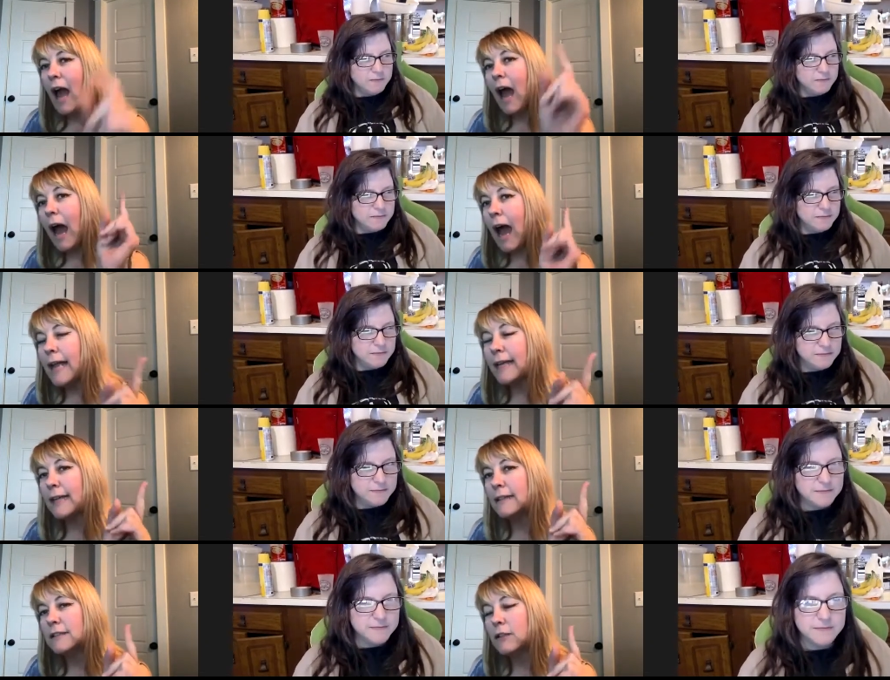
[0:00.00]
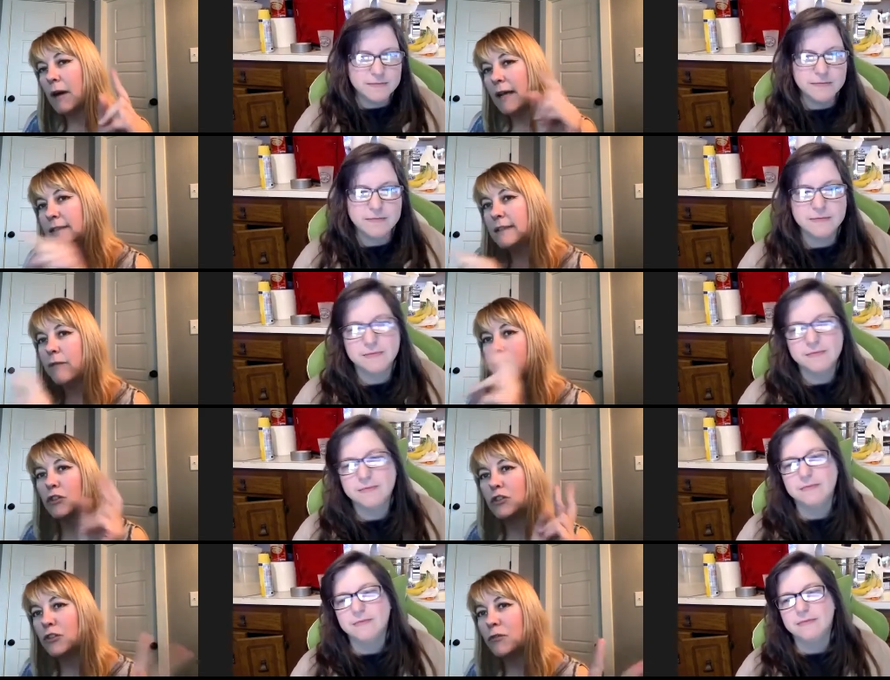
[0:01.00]
Speaker 1: I can, so I set for
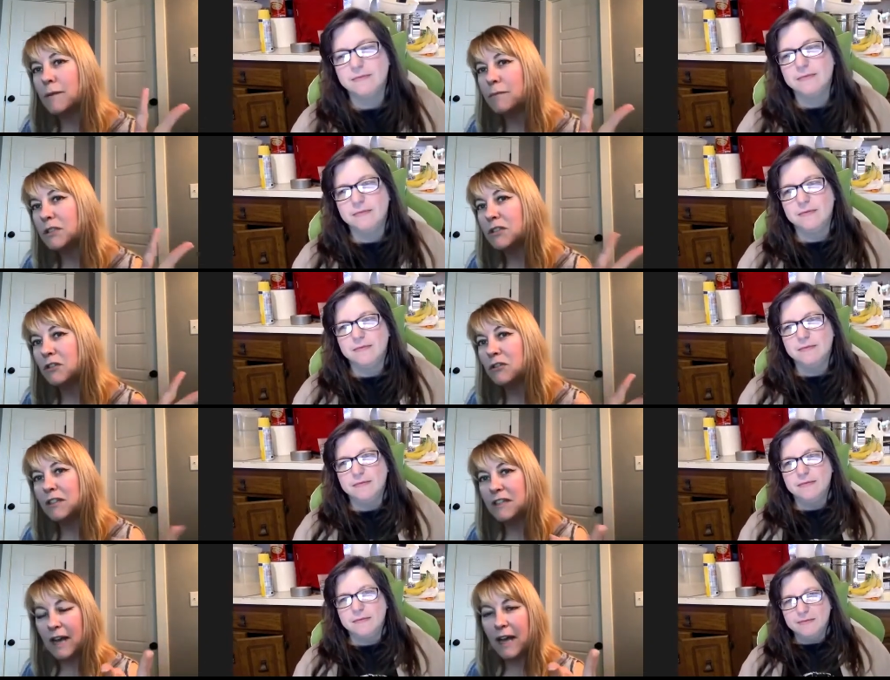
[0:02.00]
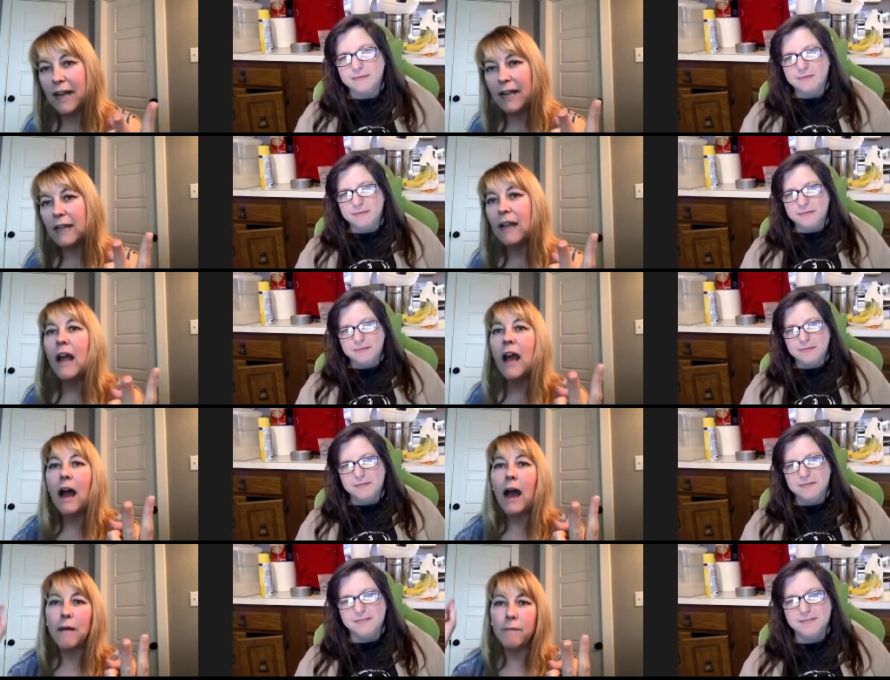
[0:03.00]
two episodes a night,
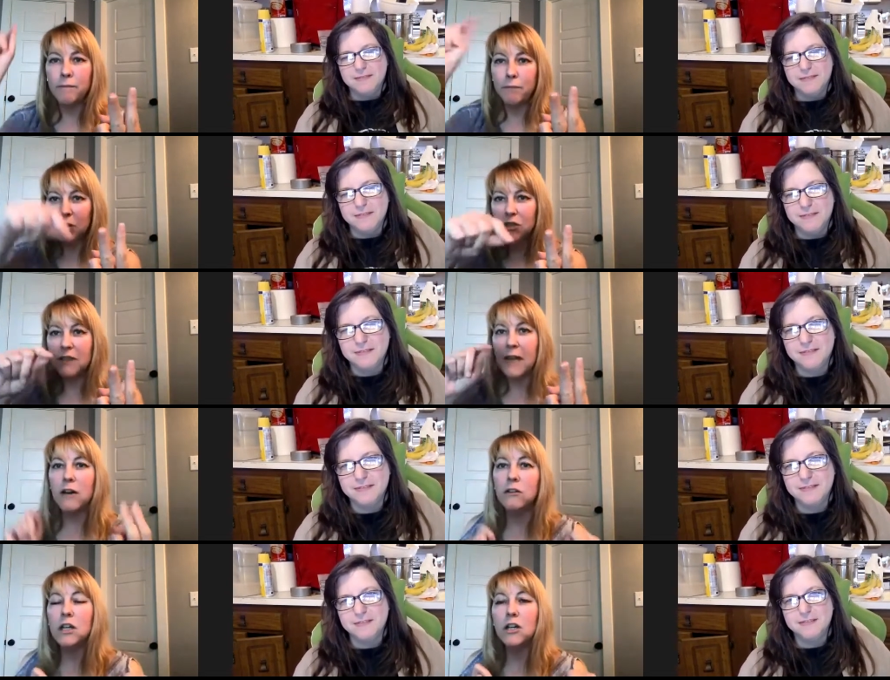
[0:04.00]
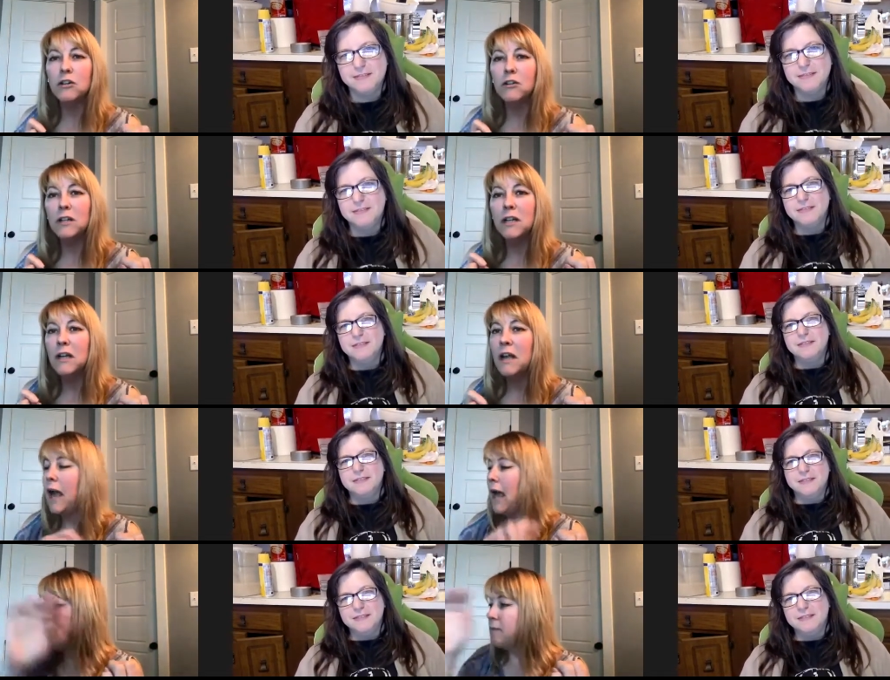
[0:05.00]
I push download,
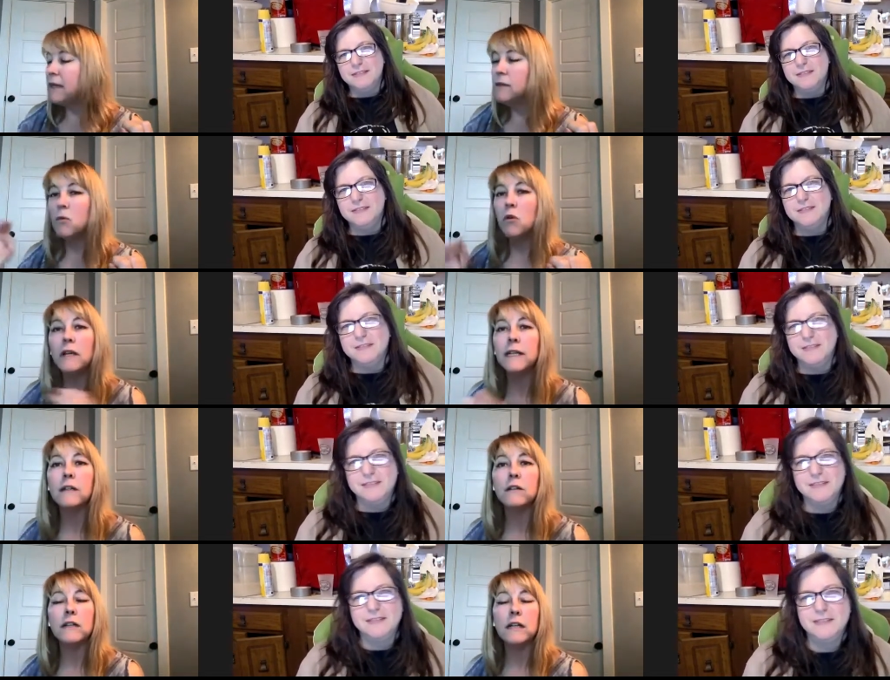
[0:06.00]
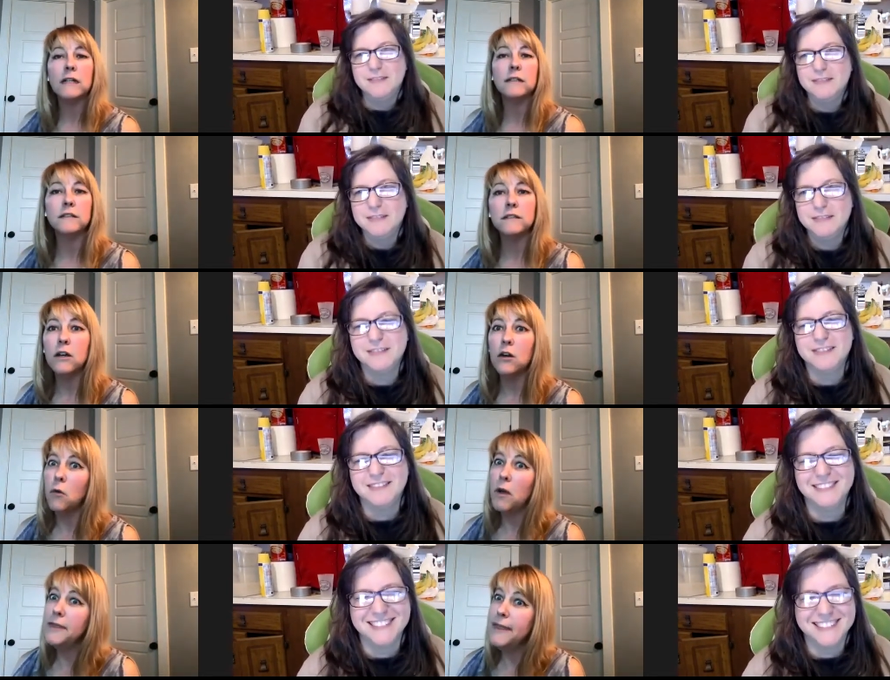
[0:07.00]
and by the morning they're done. So
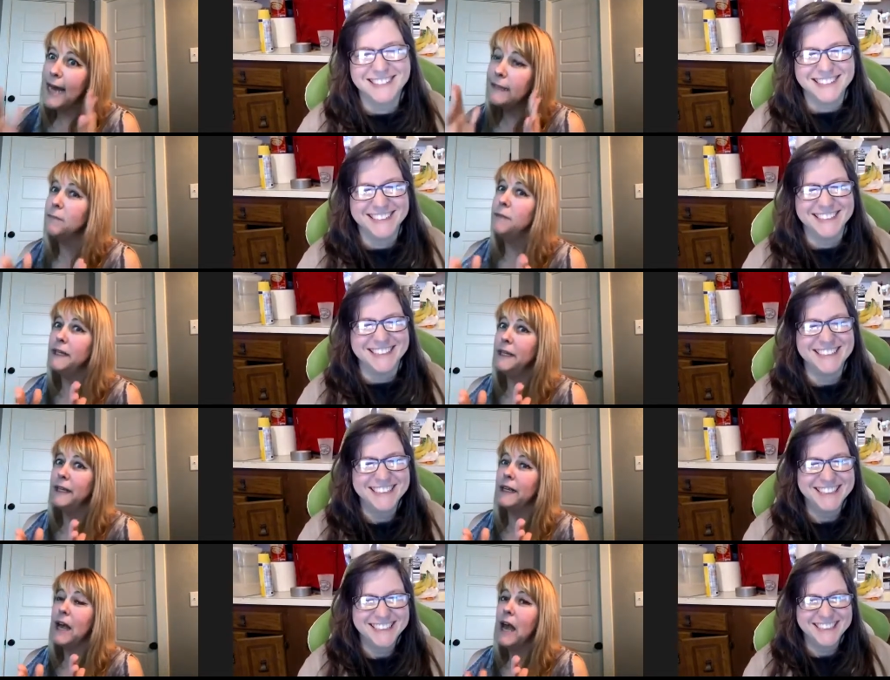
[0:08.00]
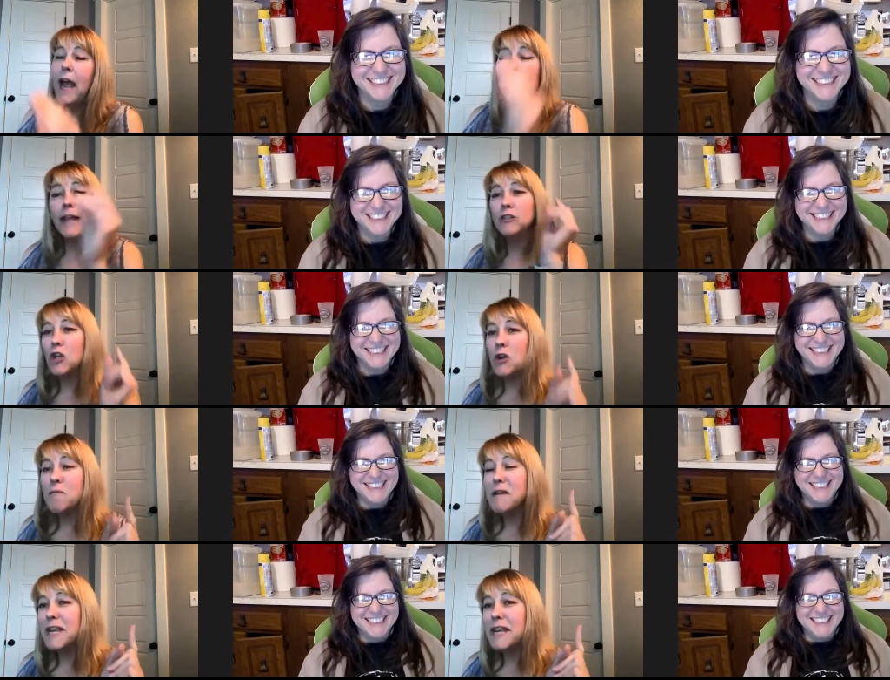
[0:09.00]
that's big. In
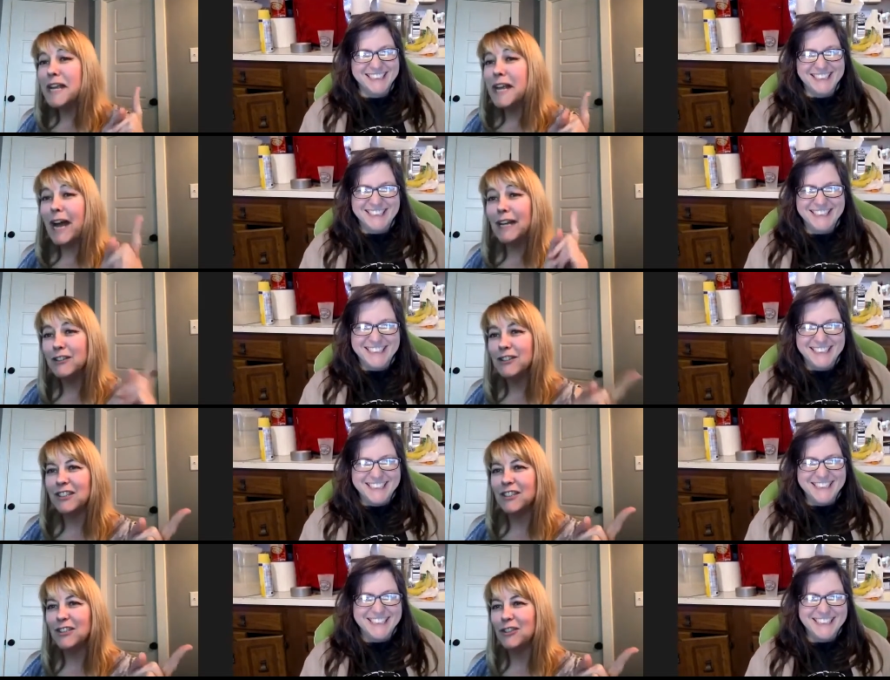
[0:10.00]
Germany, I used to